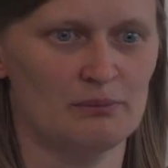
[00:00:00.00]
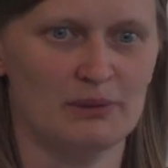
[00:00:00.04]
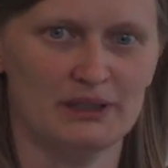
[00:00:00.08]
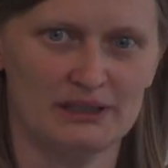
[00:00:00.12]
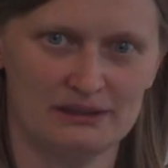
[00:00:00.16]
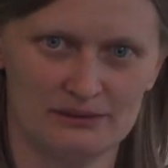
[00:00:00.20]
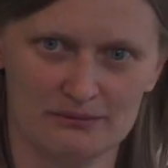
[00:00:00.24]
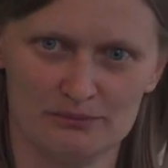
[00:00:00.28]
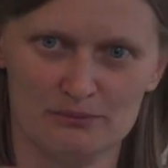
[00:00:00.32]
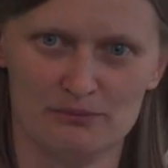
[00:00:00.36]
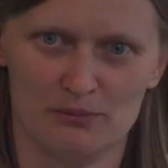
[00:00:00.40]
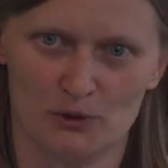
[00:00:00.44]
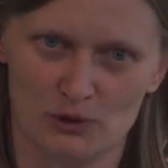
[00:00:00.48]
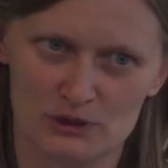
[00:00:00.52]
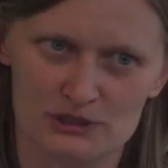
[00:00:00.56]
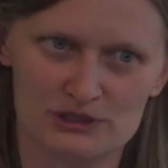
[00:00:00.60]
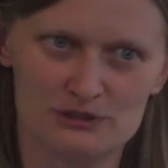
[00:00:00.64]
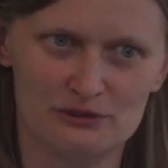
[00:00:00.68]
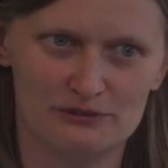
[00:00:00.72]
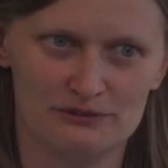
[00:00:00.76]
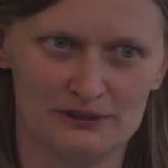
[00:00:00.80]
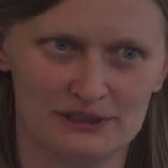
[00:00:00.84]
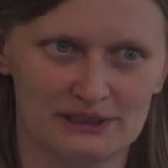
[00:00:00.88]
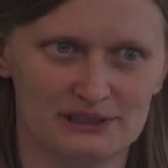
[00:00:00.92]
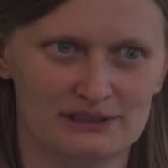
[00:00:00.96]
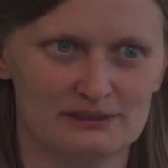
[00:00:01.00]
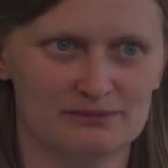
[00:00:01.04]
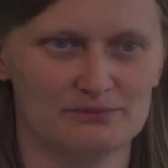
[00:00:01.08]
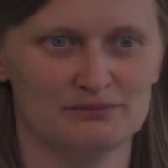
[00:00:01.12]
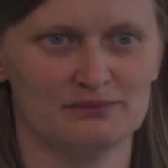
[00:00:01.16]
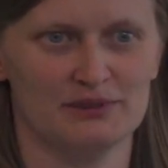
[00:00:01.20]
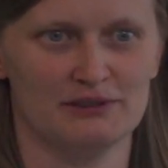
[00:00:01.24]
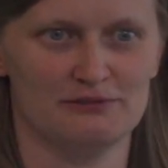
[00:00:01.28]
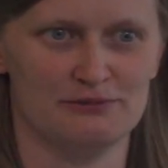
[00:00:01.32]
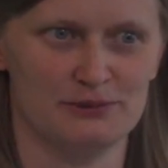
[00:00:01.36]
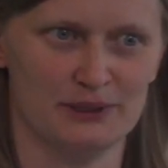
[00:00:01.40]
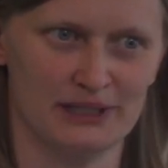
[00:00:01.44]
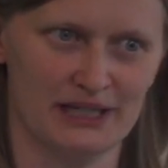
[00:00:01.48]
But most of it,
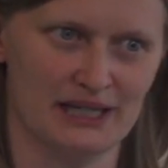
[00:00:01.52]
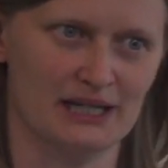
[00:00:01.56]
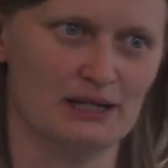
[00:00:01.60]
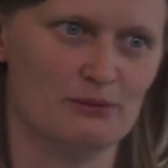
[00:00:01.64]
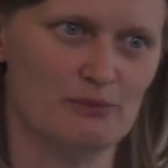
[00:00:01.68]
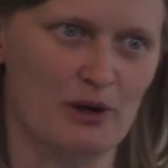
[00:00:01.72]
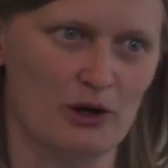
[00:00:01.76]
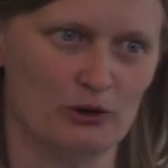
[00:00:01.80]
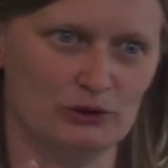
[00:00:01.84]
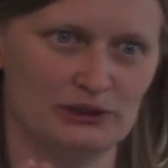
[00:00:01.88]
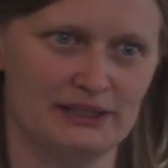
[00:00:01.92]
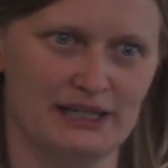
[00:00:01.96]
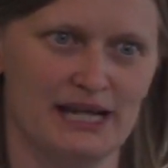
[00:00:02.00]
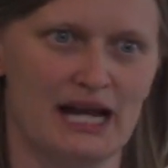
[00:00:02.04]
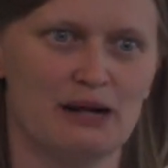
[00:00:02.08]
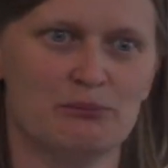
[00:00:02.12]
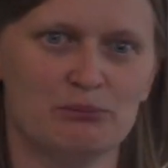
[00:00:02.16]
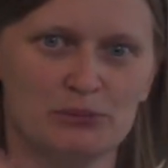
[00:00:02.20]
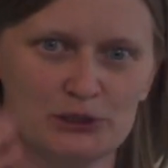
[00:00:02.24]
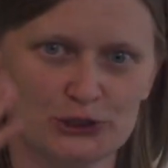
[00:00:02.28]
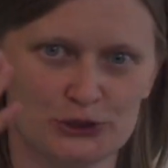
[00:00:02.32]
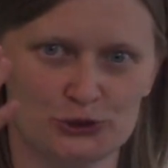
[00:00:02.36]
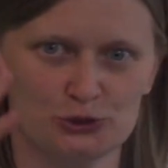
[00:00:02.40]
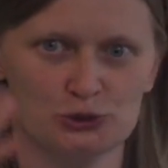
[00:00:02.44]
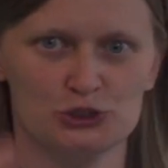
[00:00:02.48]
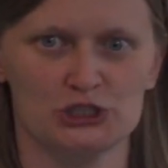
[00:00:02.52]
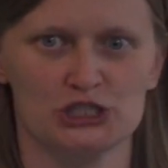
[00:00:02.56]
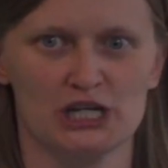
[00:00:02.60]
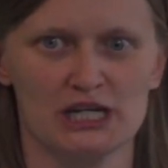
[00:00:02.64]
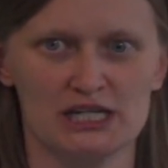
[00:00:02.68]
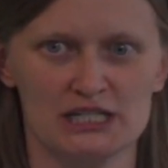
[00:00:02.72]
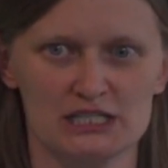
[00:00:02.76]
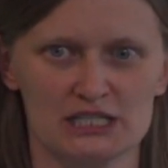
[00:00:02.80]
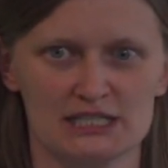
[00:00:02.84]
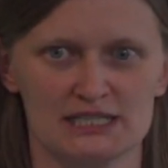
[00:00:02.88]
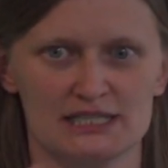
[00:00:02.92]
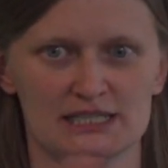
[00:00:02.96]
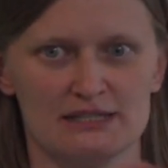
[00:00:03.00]
if we care about the amplitude
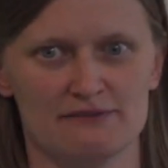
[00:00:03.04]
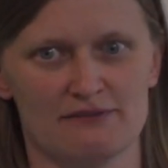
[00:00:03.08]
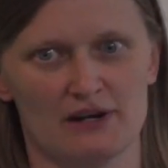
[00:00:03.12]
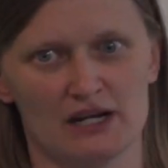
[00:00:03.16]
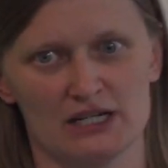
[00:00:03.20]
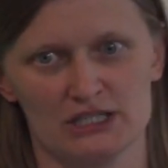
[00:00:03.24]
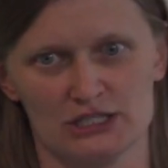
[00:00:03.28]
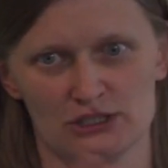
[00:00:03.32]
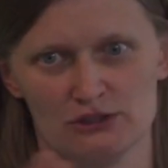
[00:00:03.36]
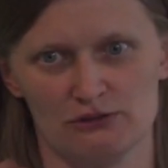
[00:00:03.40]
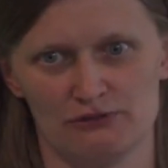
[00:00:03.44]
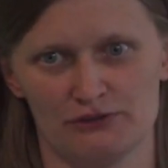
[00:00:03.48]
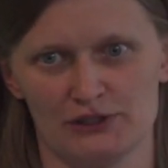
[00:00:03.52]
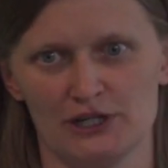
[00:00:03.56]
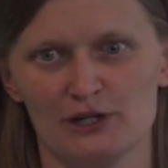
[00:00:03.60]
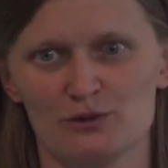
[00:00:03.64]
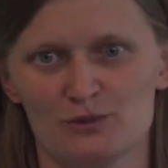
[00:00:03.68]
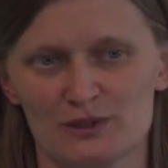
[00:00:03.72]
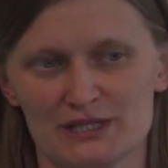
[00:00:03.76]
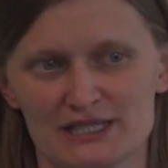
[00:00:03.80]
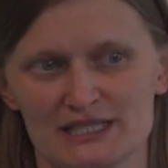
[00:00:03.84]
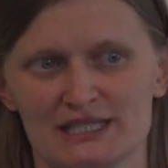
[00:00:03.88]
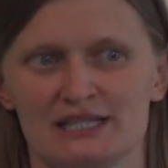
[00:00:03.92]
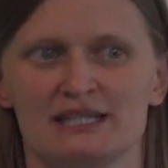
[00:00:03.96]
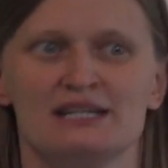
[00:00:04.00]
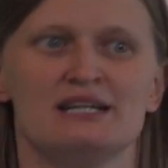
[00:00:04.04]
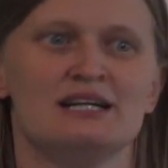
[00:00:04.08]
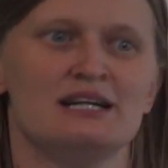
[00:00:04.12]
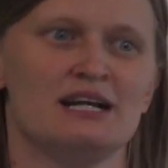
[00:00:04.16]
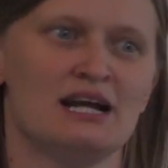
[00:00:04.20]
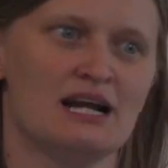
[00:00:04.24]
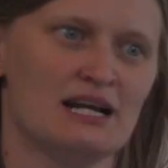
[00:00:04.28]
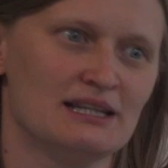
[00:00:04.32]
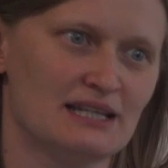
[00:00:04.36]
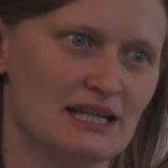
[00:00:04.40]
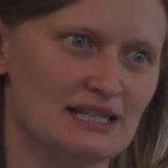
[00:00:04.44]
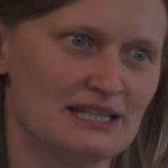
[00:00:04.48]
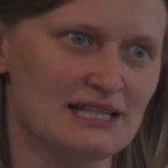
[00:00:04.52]
changes as a function of frequency,
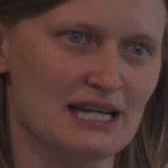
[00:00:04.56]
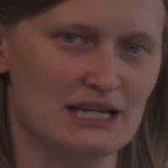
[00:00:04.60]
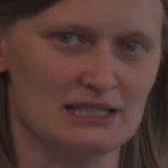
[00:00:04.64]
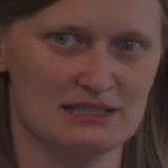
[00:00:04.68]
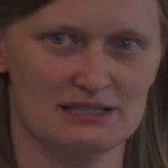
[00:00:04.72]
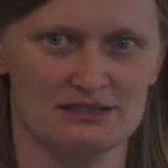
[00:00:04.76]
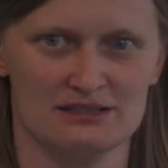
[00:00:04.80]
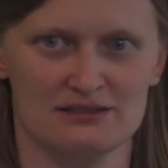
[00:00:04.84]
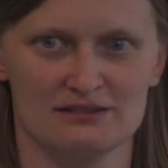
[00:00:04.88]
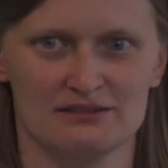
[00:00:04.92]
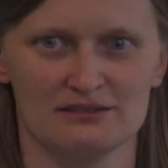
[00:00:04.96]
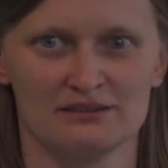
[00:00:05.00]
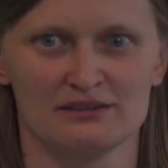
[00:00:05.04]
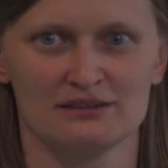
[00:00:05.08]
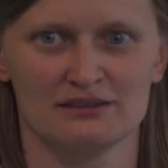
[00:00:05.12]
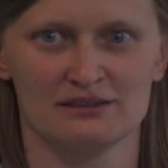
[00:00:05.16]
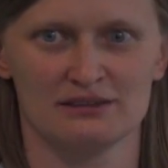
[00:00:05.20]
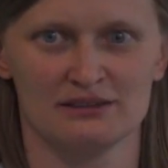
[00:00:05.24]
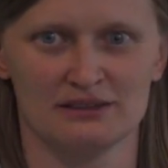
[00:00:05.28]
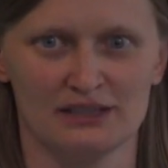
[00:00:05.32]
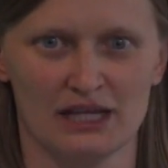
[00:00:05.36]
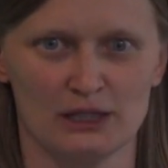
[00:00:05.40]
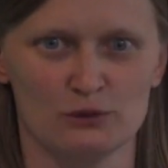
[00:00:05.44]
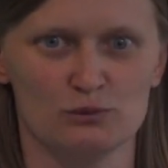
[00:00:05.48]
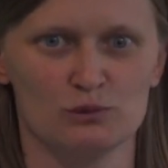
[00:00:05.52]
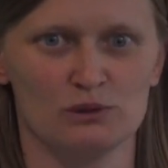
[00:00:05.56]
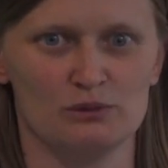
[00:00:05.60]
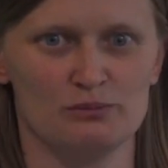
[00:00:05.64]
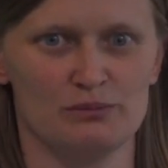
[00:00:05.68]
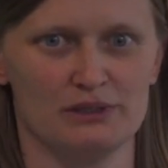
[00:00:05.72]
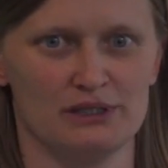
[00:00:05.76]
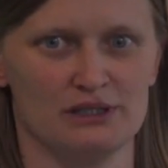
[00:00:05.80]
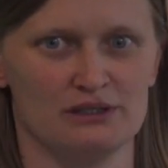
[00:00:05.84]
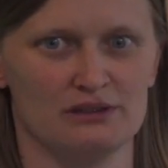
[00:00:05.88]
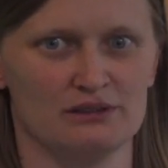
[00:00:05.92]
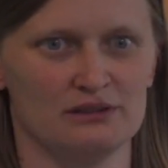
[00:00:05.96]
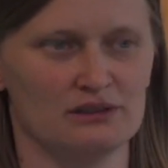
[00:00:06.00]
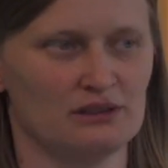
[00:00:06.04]
then yes, that will
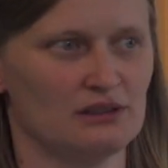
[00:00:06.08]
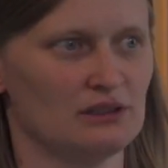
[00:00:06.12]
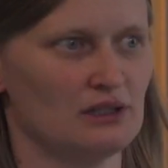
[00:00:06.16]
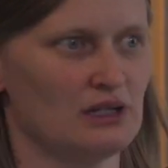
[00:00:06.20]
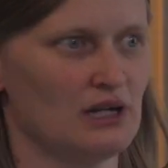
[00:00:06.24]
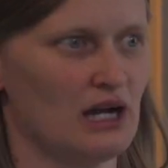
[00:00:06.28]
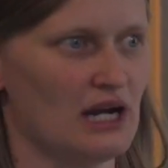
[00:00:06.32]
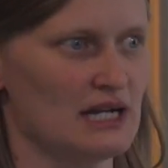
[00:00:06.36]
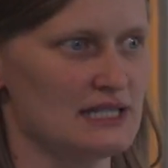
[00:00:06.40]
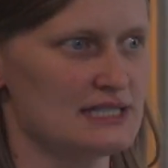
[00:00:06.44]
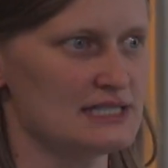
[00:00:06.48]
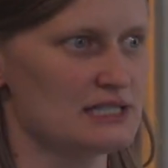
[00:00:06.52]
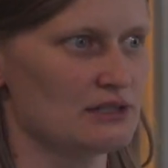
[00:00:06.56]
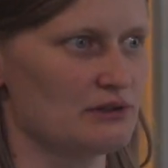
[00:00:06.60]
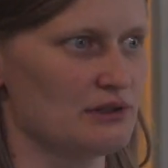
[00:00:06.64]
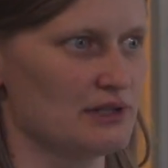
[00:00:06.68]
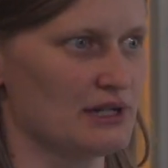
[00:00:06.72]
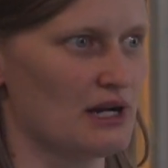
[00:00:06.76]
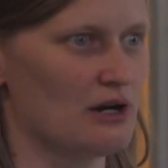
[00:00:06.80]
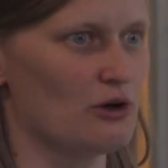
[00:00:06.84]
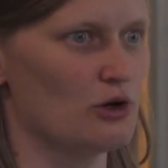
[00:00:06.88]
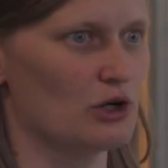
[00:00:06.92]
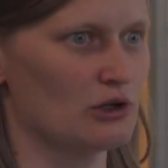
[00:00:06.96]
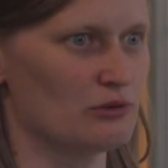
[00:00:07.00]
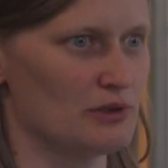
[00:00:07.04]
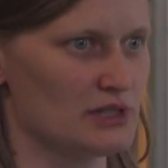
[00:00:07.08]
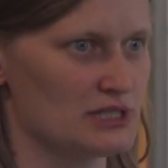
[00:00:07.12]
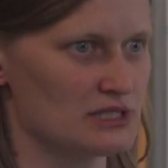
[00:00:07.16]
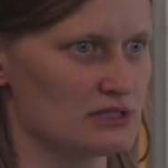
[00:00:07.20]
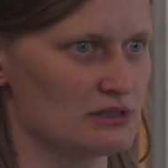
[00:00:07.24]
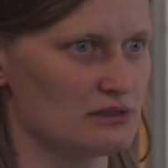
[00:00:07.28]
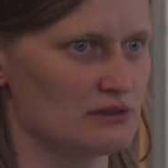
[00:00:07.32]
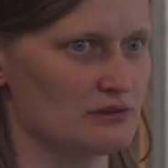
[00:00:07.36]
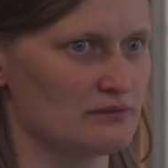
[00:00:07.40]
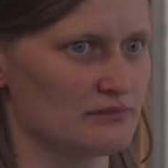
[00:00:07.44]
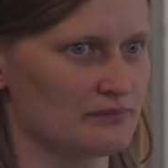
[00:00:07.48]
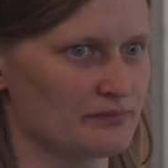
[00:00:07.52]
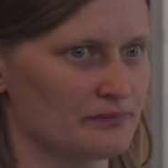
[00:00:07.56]
be answering our
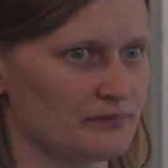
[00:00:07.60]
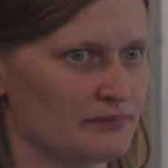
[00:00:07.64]
question.